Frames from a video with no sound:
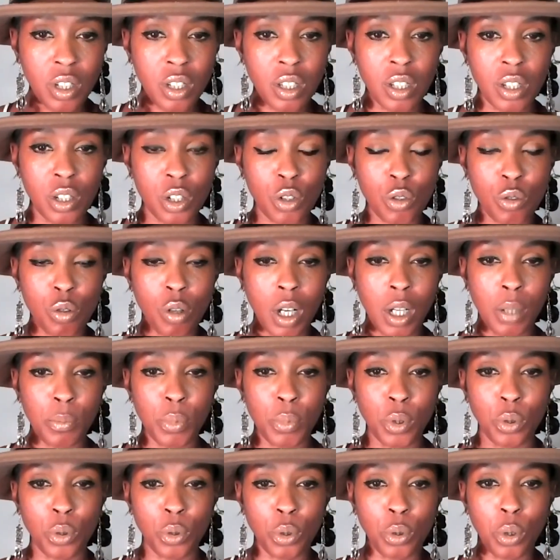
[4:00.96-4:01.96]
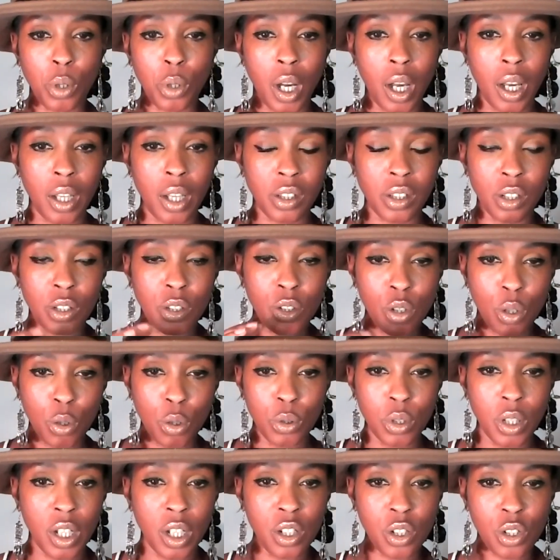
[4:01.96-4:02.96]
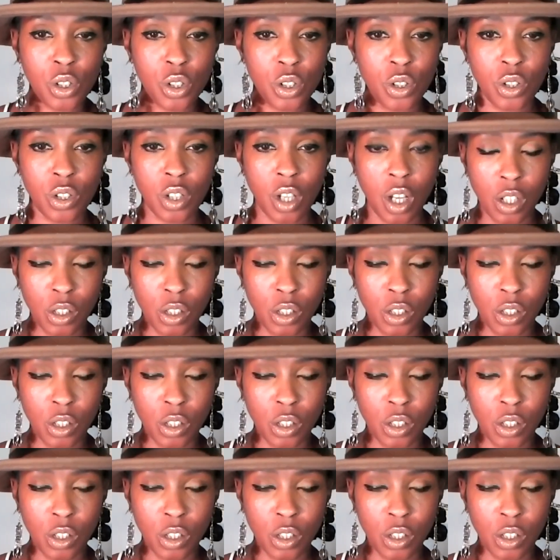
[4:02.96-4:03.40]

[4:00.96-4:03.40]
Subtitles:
to this tribunal, and the donations